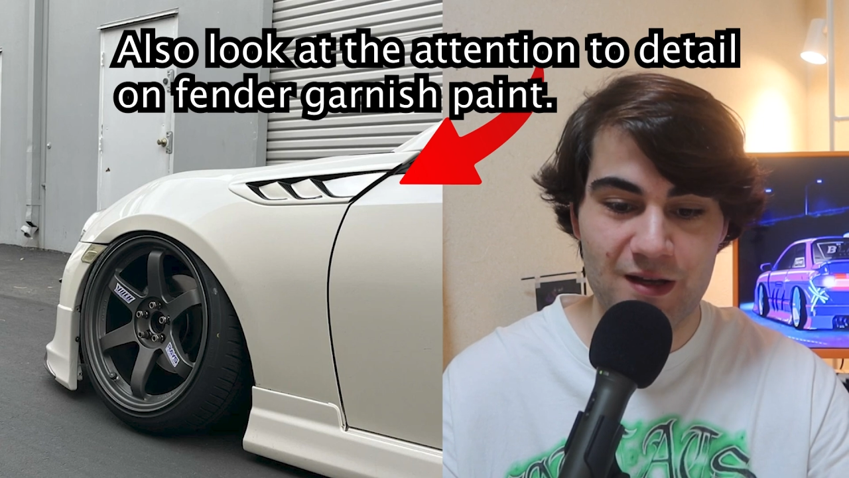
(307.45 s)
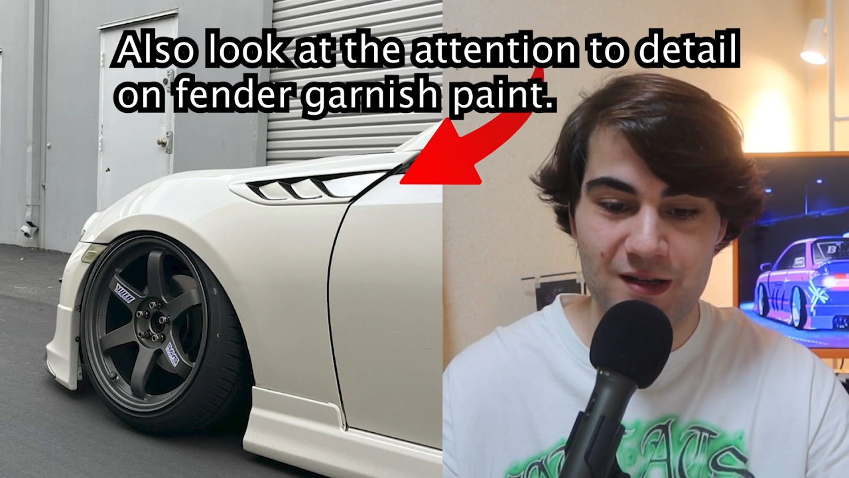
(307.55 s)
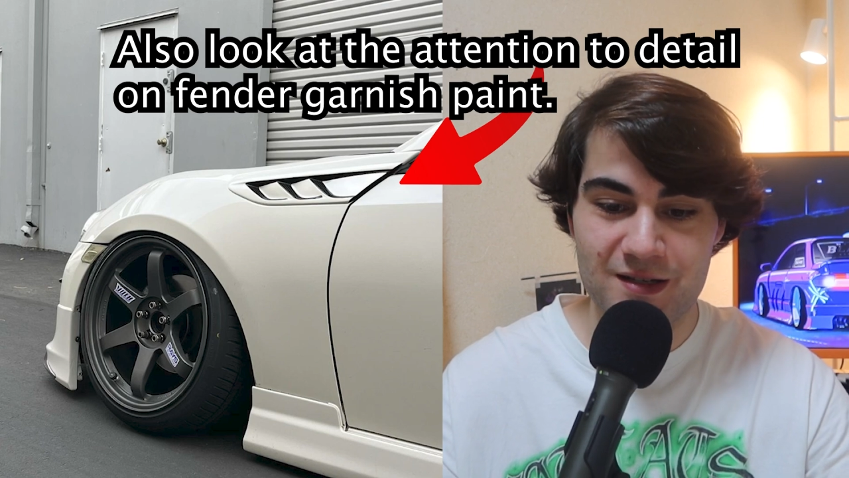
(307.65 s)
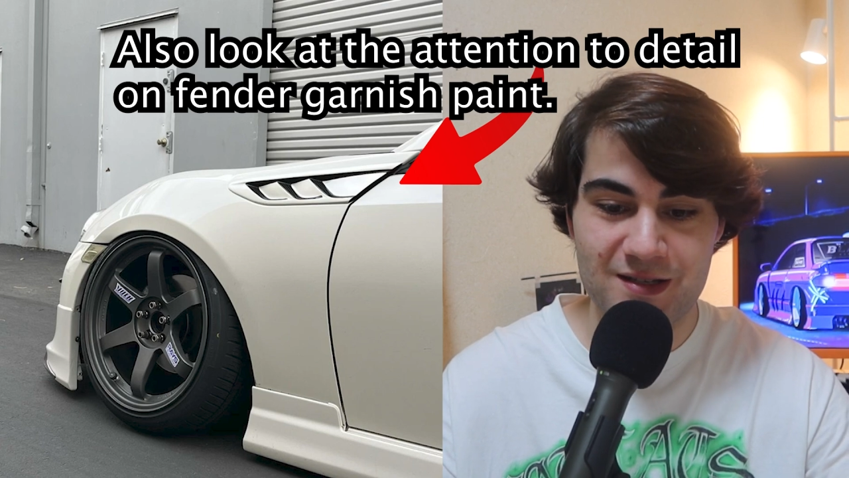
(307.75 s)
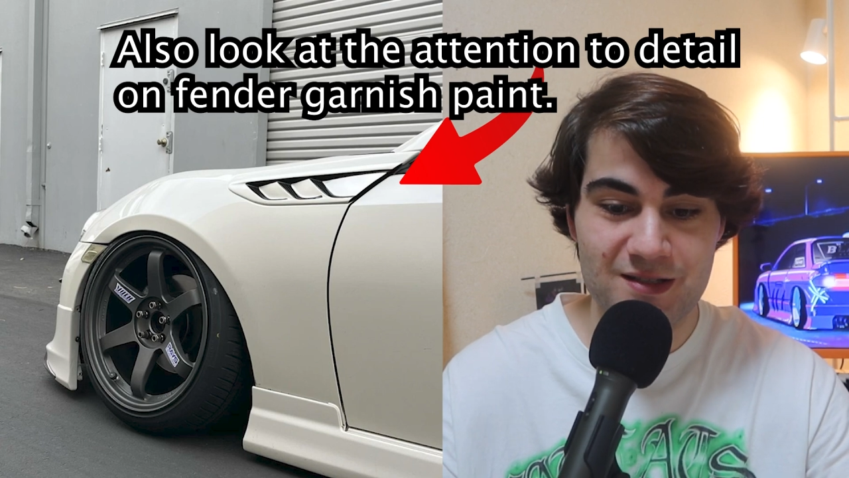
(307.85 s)

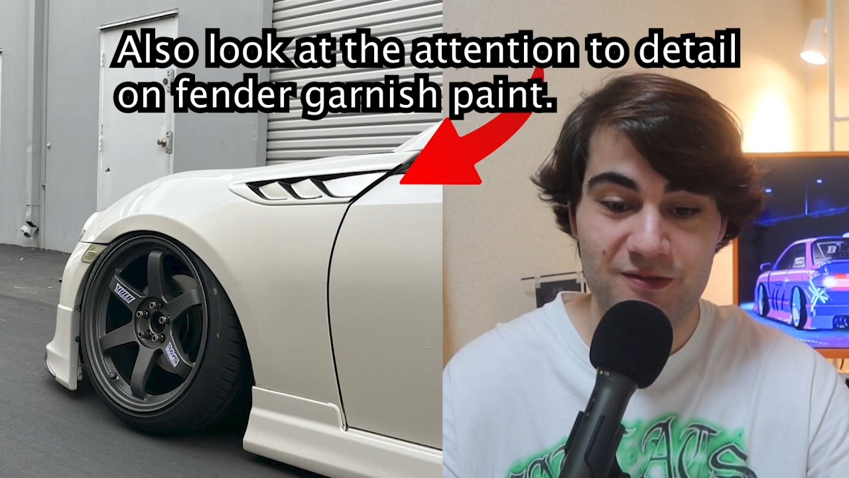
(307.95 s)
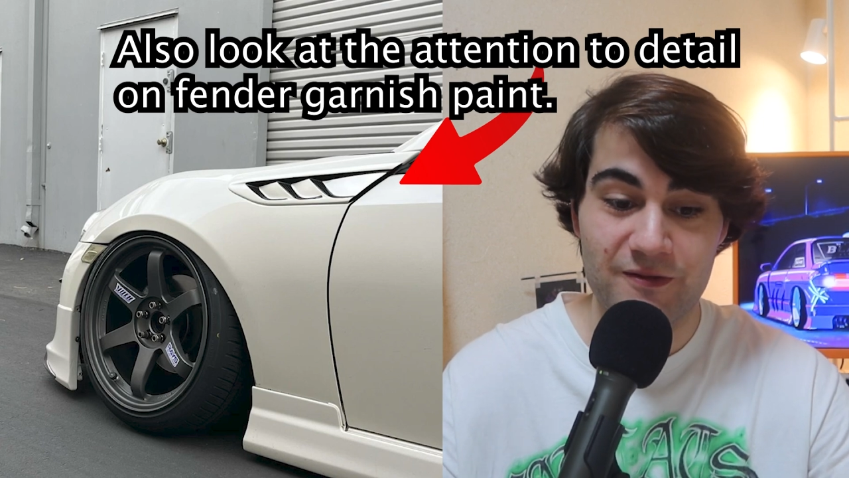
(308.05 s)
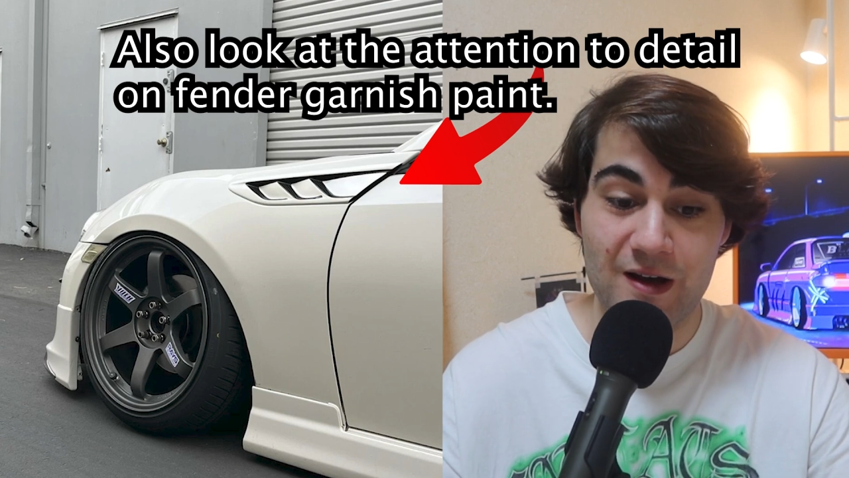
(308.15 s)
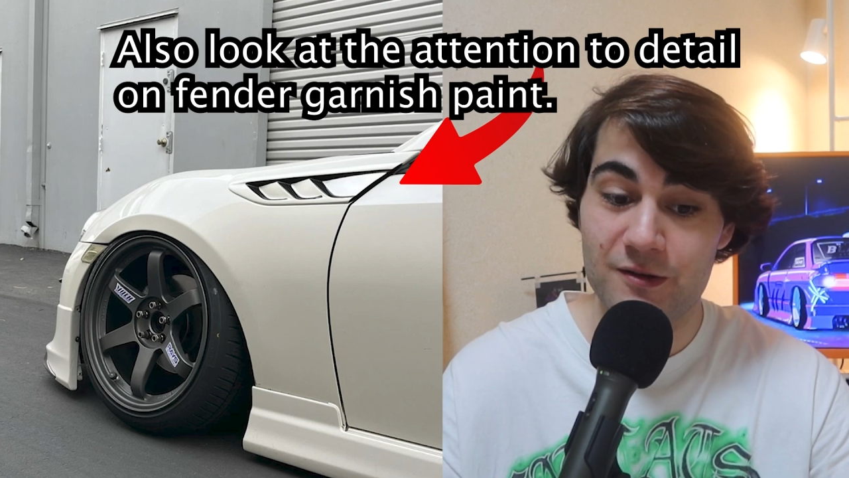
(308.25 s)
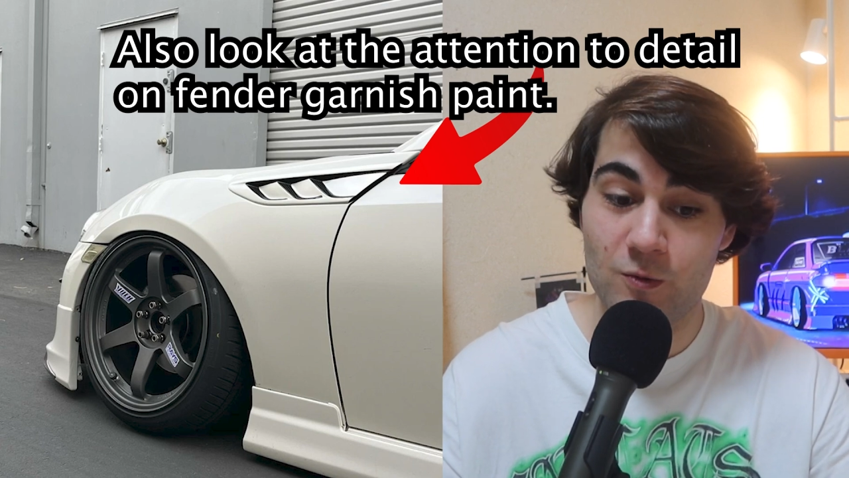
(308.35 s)
and he's
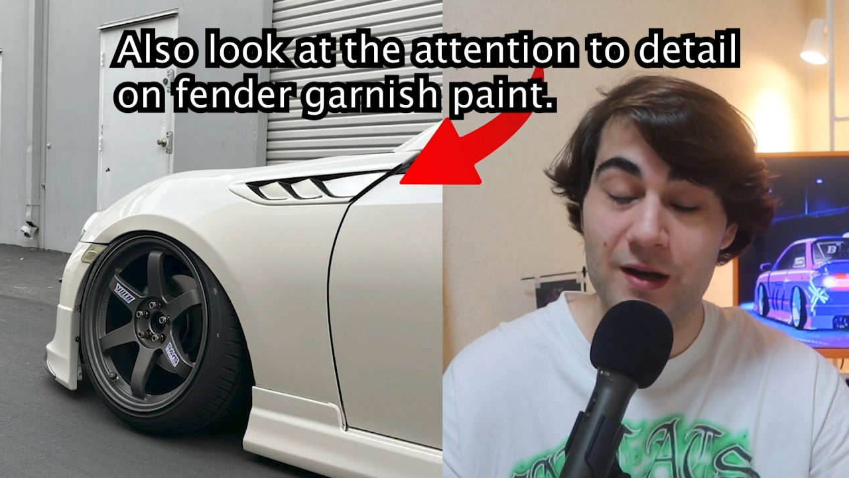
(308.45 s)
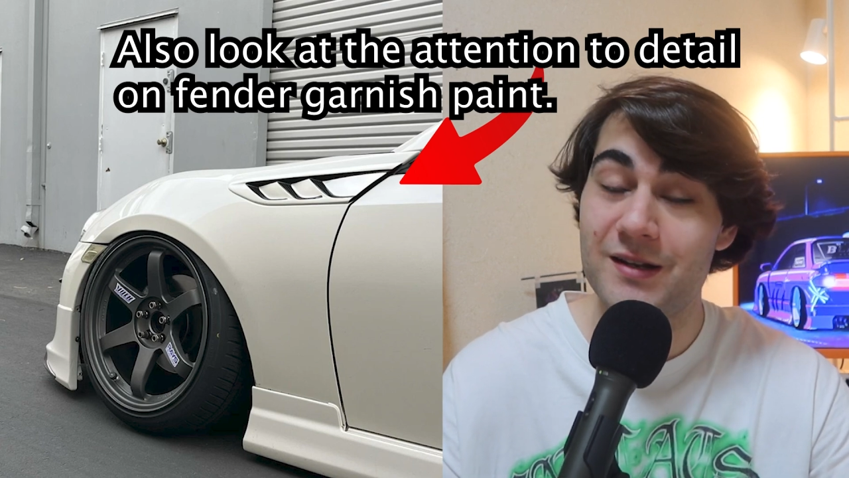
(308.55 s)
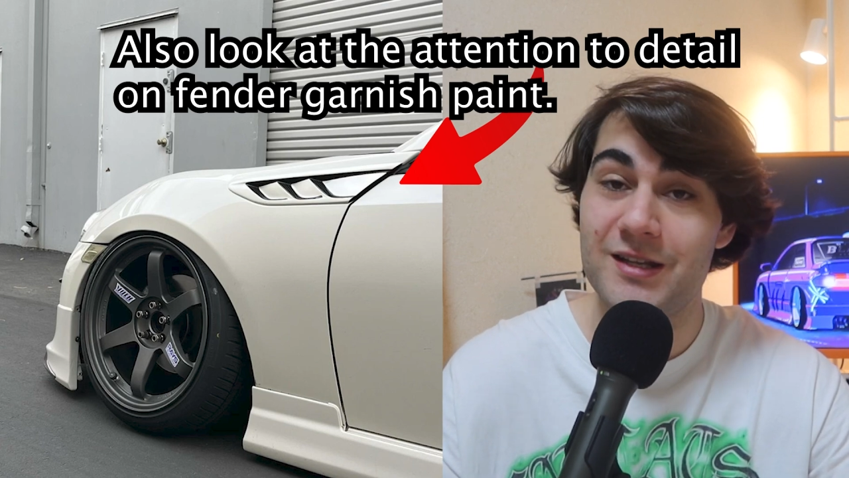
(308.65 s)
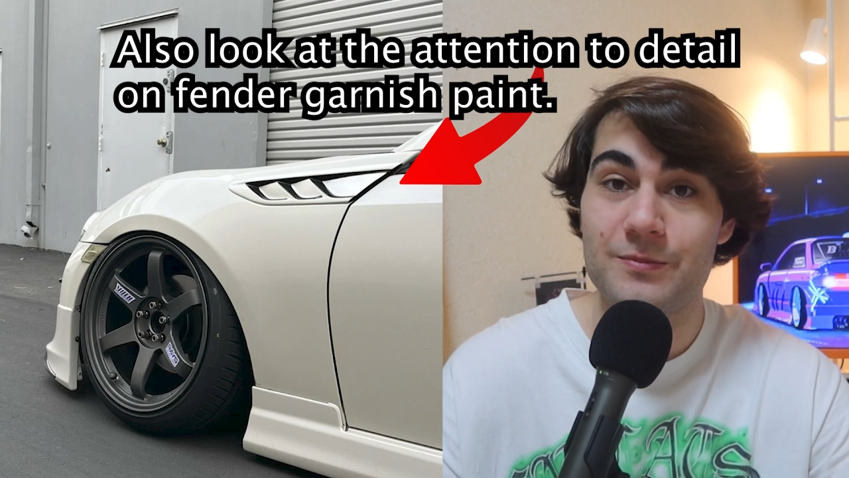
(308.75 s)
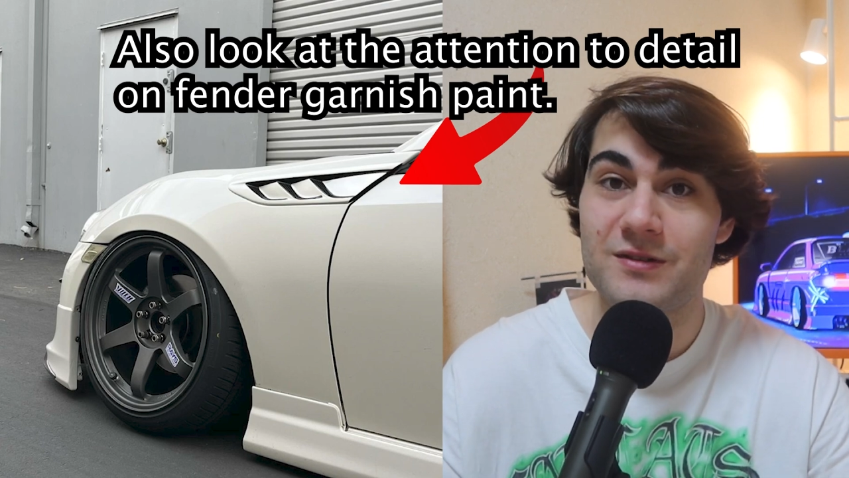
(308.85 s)
found a way
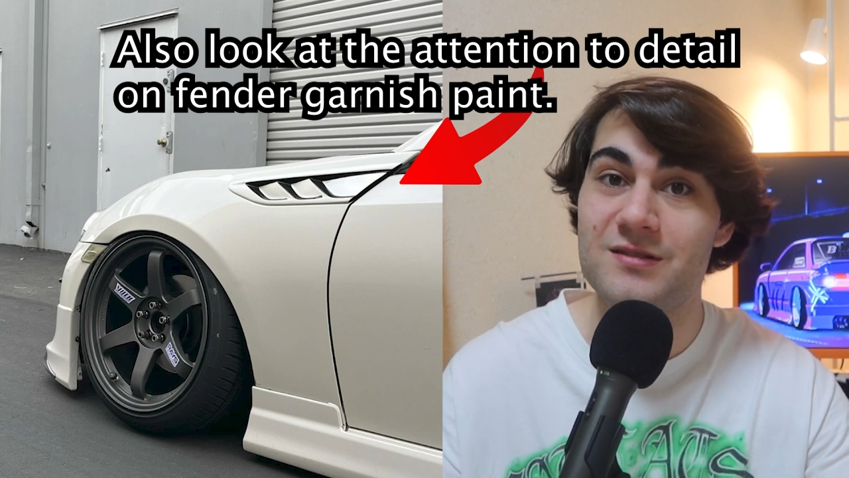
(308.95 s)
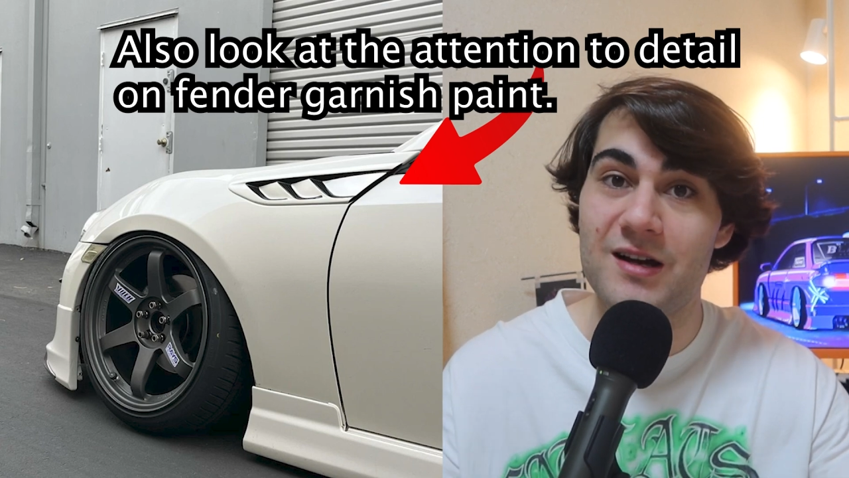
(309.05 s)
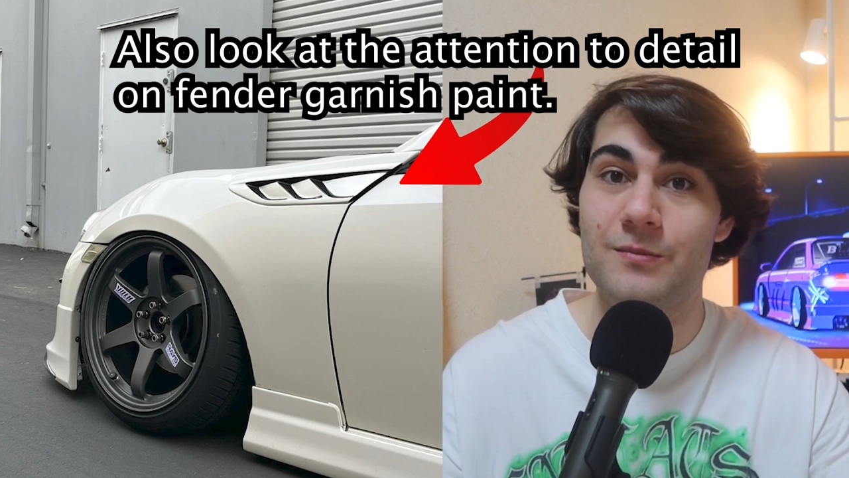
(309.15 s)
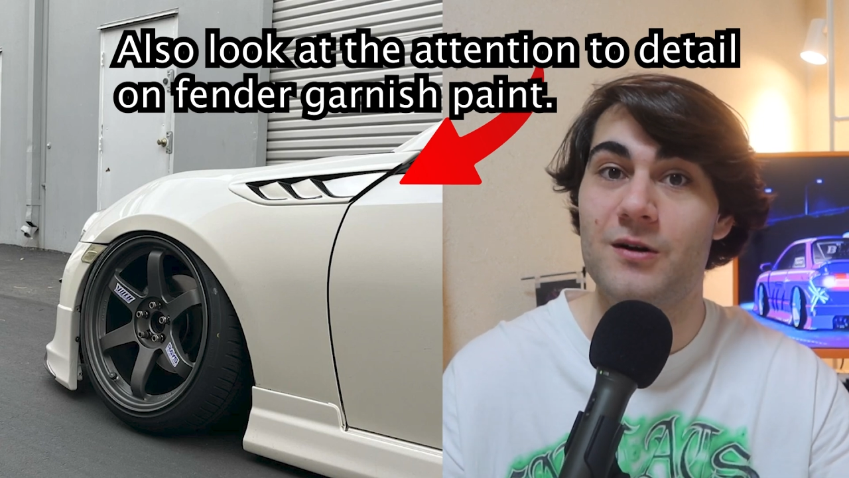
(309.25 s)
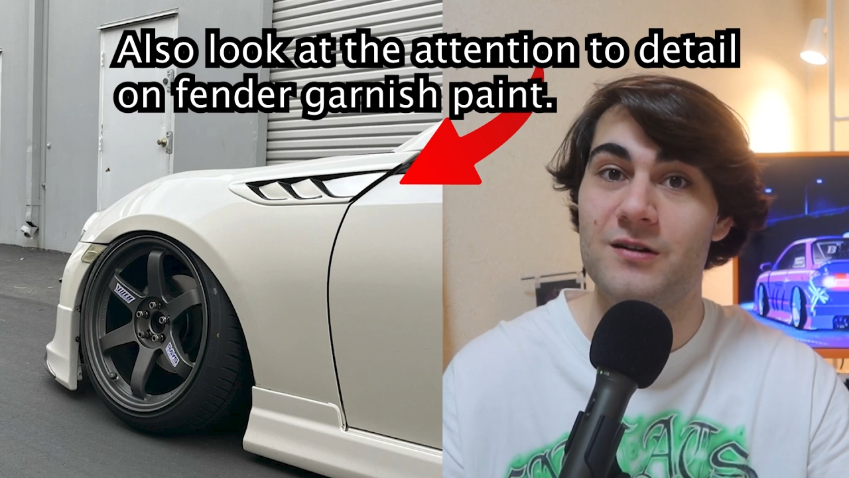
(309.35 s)
to keep his
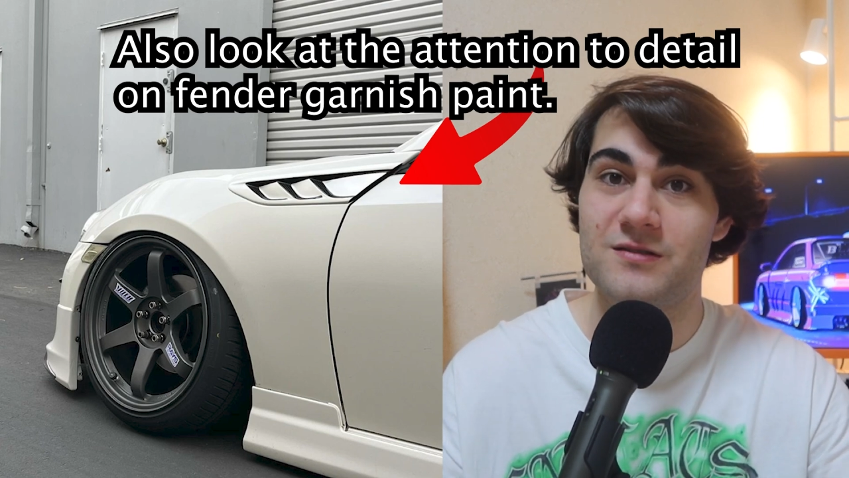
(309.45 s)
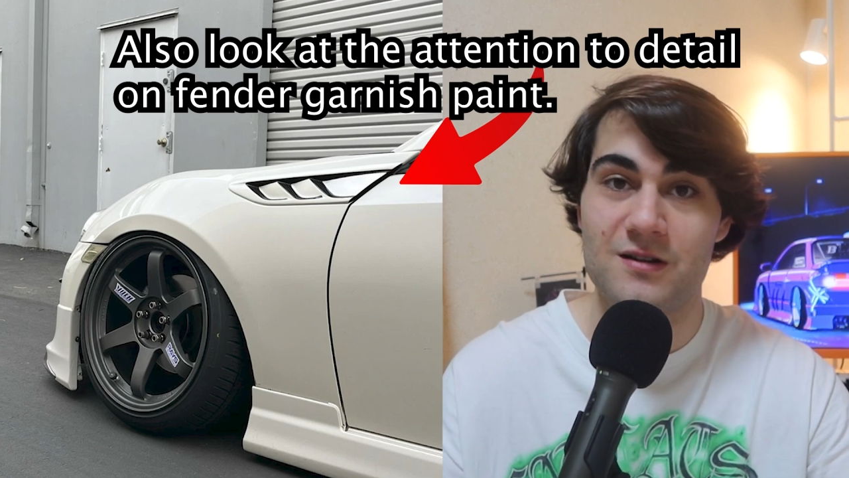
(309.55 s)
side markers